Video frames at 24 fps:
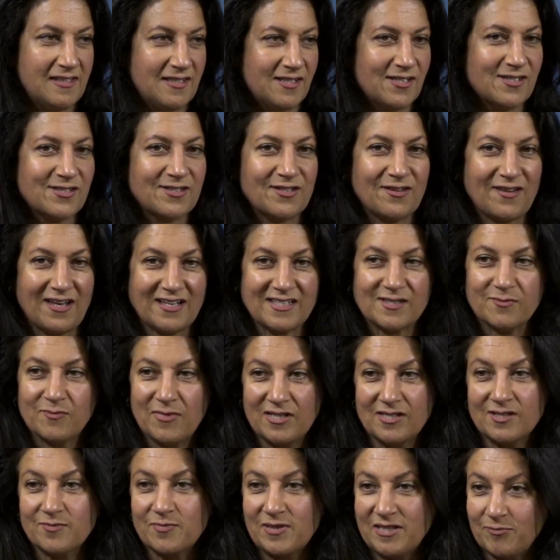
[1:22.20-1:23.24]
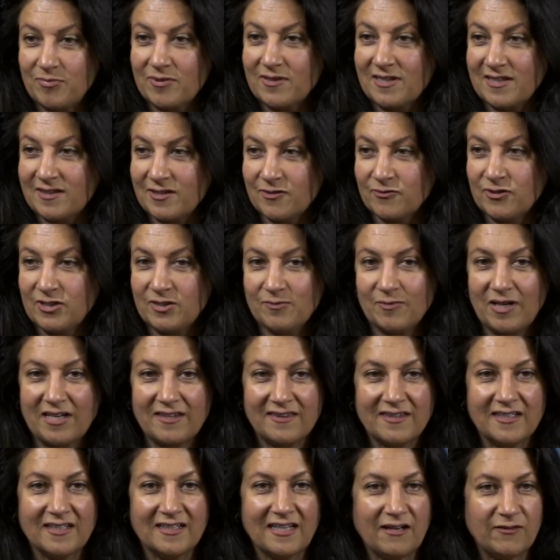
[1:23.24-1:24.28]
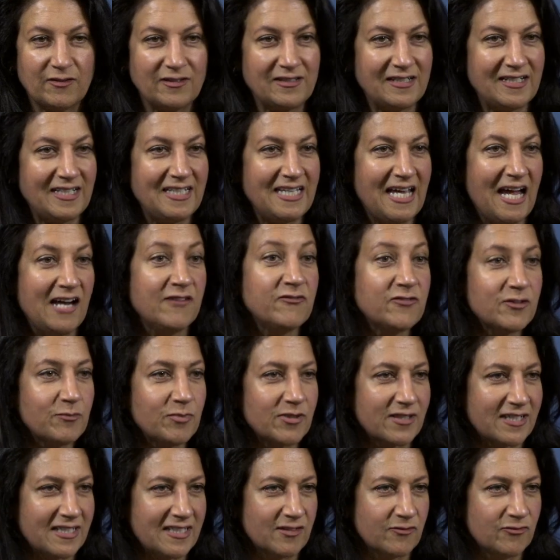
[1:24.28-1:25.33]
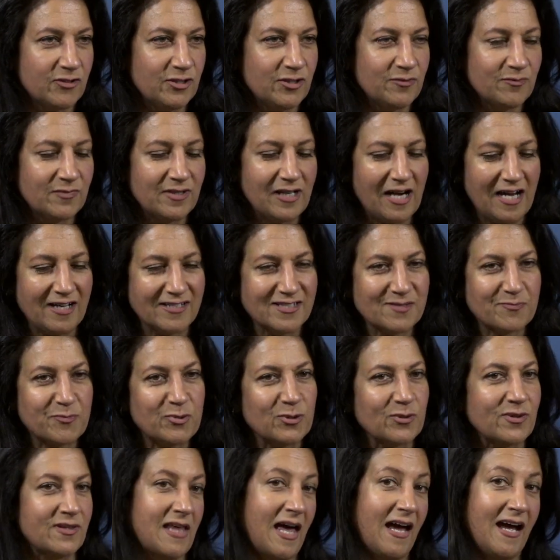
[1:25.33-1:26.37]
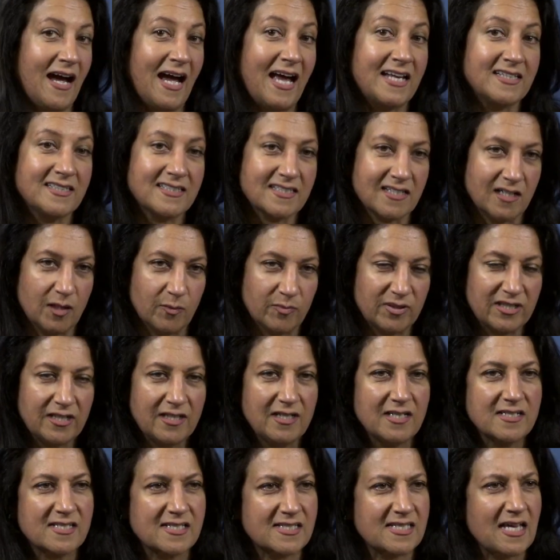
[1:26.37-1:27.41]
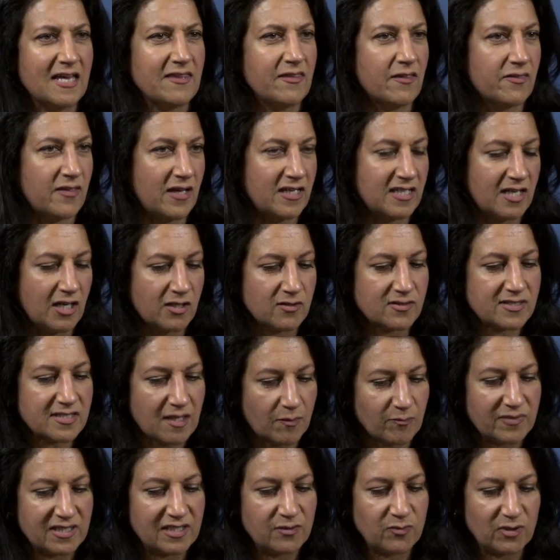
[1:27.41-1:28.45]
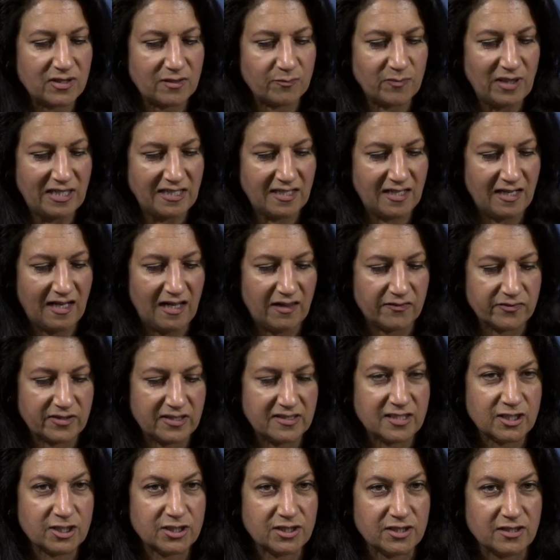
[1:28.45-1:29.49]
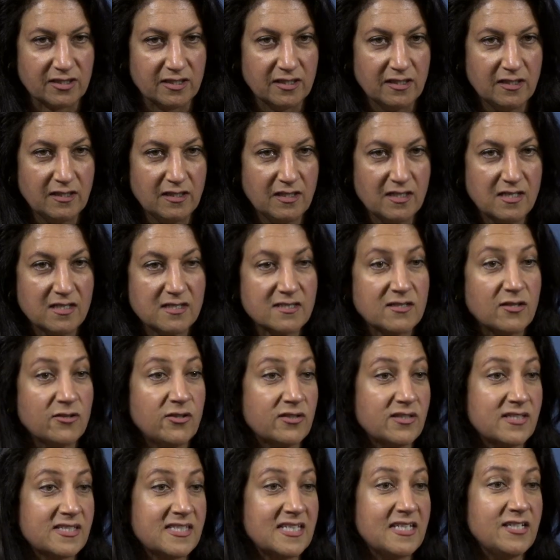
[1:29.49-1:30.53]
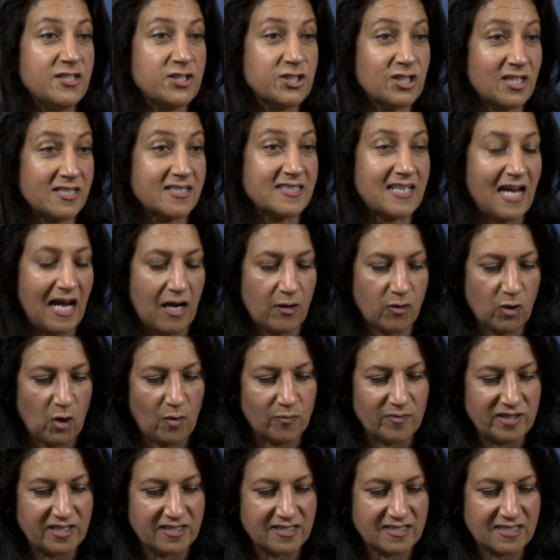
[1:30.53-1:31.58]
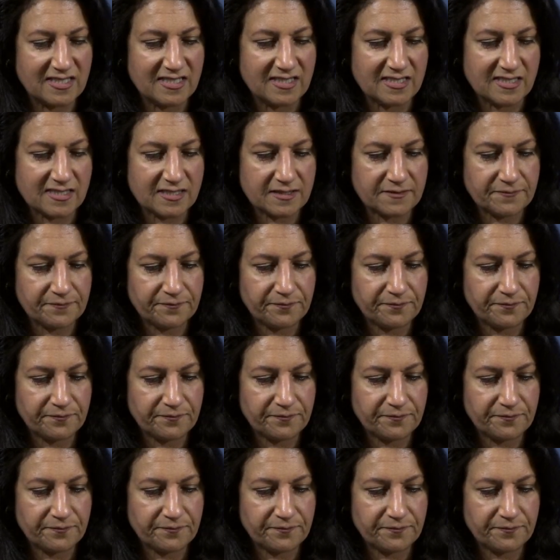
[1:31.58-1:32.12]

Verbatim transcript: So that's most people in the room, I think. Nearly everybody in the room has put their hand up to say that they know somebody with a mental health condition. So you can see just how common it is.